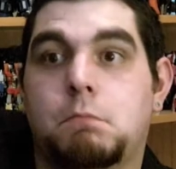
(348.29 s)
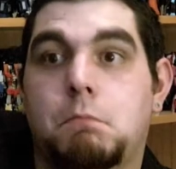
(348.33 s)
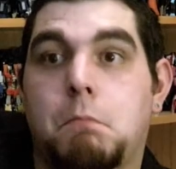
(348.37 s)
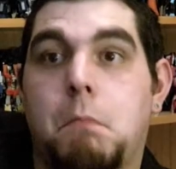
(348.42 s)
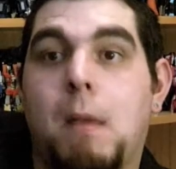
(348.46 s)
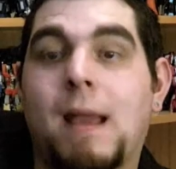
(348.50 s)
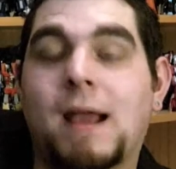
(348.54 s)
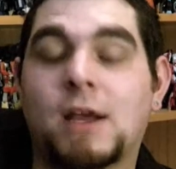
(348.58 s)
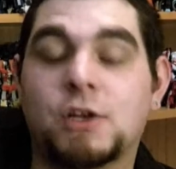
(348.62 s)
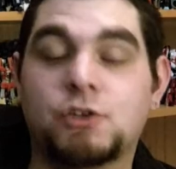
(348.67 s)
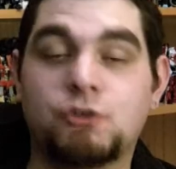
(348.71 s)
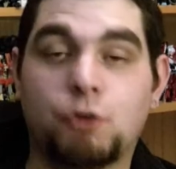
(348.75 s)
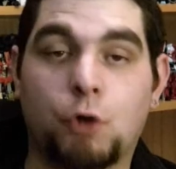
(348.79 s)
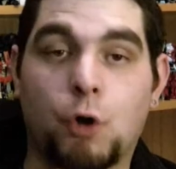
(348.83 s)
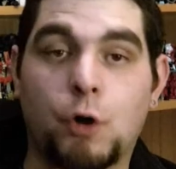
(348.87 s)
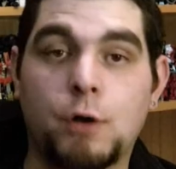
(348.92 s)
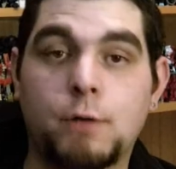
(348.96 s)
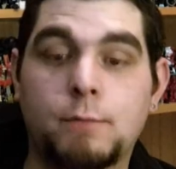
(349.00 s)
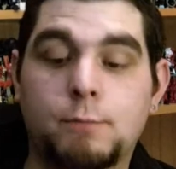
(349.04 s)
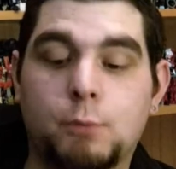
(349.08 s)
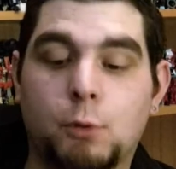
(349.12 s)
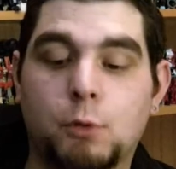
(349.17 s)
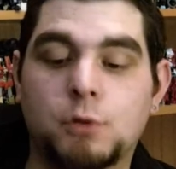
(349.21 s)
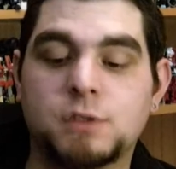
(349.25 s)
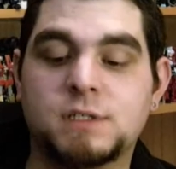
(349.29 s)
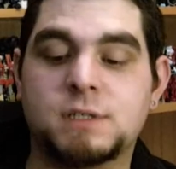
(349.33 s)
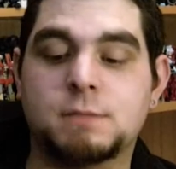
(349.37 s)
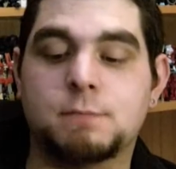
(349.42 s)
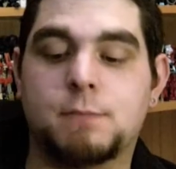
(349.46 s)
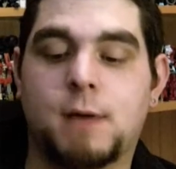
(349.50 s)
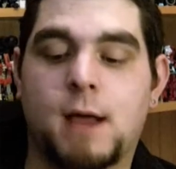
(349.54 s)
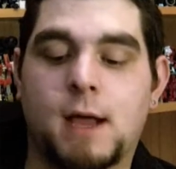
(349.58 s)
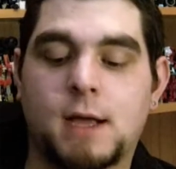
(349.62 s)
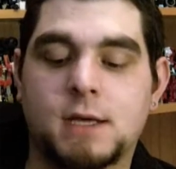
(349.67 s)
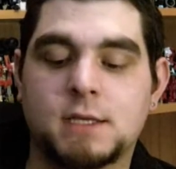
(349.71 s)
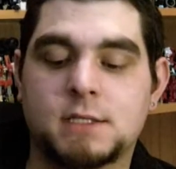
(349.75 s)
Megatron brought him
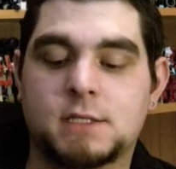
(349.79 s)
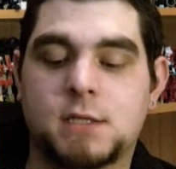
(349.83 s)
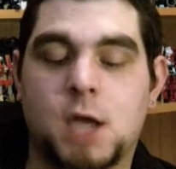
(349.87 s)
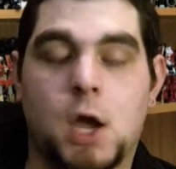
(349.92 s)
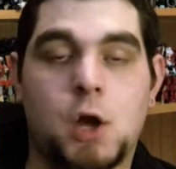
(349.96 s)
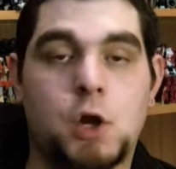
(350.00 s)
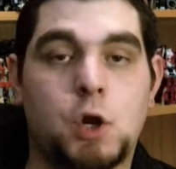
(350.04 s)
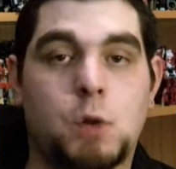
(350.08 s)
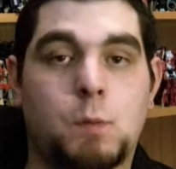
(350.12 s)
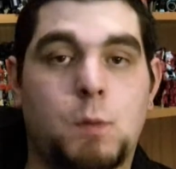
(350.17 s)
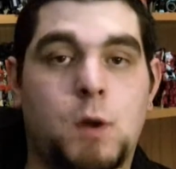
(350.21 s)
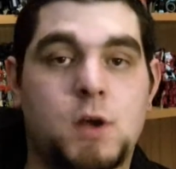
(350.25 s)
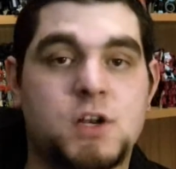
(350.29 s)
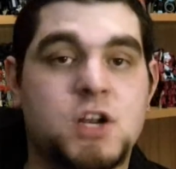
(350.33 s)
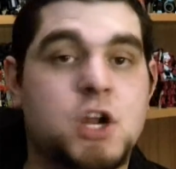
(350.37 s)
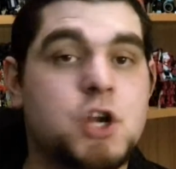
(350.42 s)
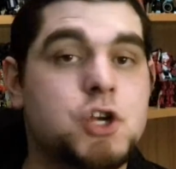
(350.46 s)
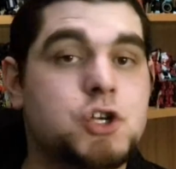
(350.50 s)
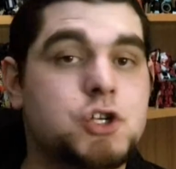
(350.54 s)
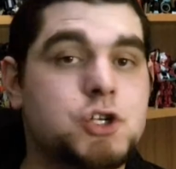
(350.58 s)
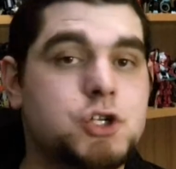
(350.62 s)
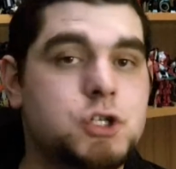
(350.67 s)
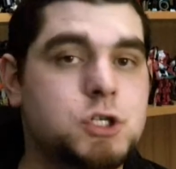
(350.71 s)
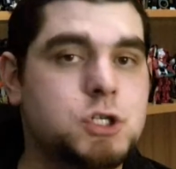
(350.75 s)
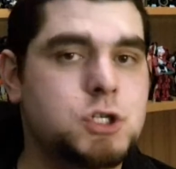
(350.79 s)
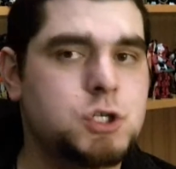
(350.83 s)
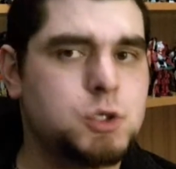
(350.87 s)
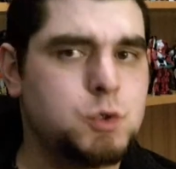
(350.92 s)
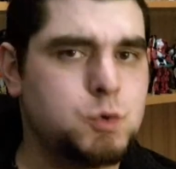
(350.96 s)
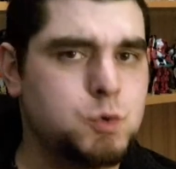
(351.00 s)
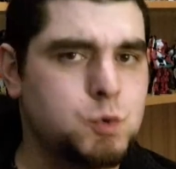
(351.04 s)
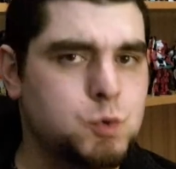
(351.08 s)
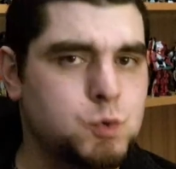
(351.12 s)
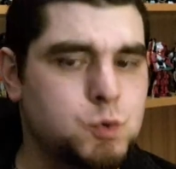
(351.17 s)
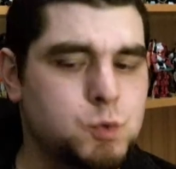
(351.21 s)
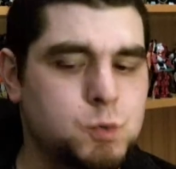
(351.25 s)
back as Dinobot
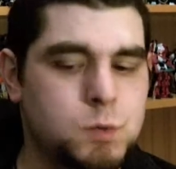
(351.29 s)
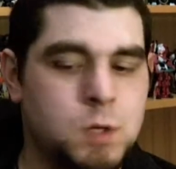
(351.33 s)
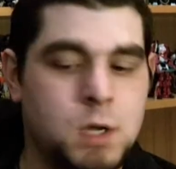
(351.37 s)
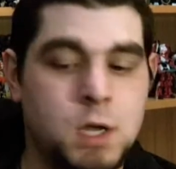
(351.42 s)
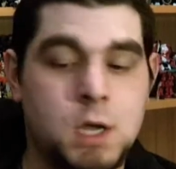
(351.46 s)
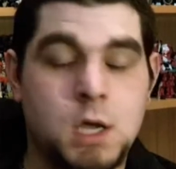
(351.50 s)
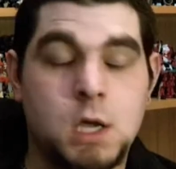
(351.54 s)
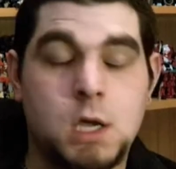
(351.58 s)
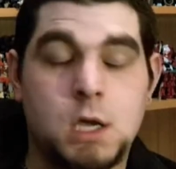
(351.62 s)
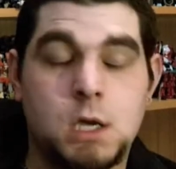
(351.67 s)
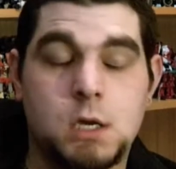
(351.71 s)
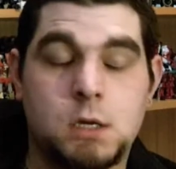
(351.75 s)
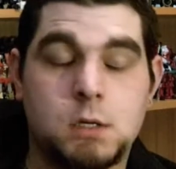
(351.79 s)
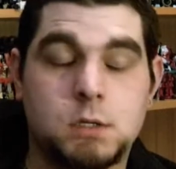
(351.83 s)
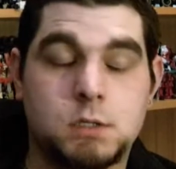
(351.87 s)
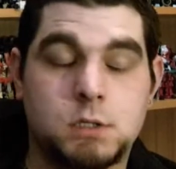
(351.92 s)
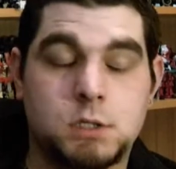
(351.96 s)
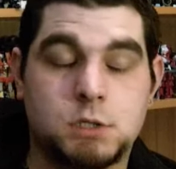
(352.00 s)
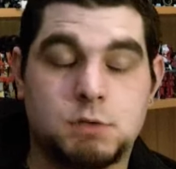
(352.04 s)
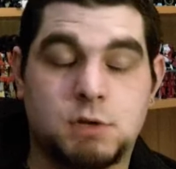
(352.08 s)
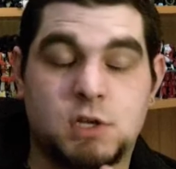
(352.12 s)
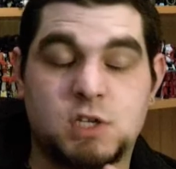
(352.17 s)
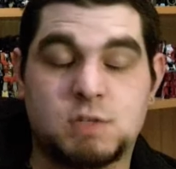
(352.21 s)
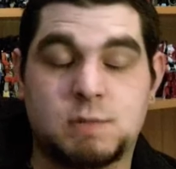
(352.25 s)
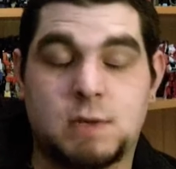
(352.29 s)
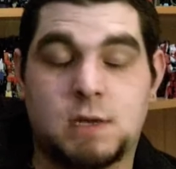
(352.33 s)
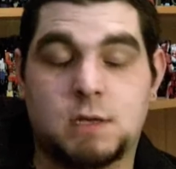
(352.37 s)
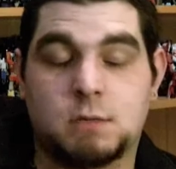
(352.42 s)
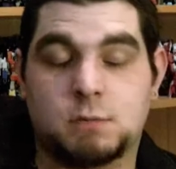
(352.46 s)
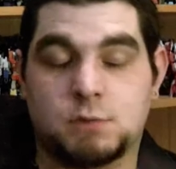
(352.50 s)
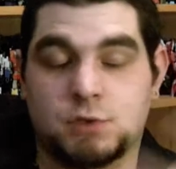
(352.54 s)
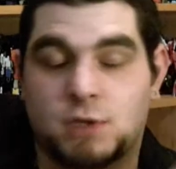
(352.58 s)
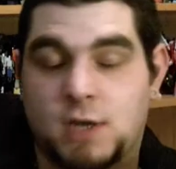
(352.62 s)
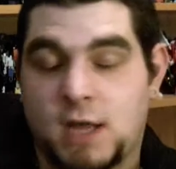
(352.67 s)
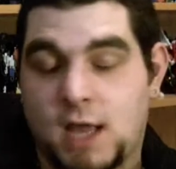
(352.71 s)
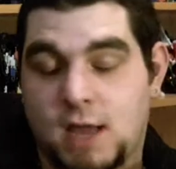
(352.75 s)
2, the
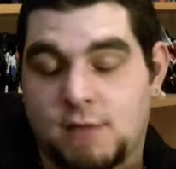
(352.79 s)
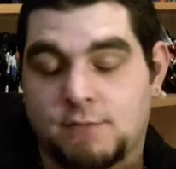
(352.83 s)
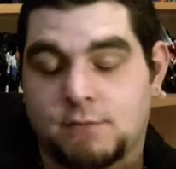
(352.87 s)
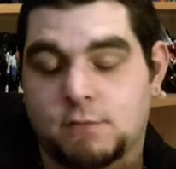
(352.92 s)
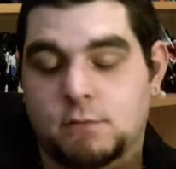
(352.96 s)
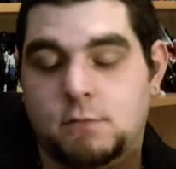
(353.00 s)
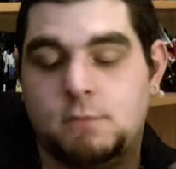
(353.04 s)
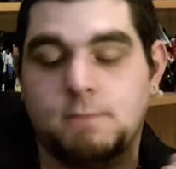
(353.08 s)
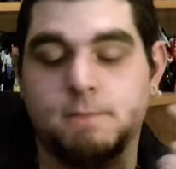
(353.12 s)
Transmetal, which I have.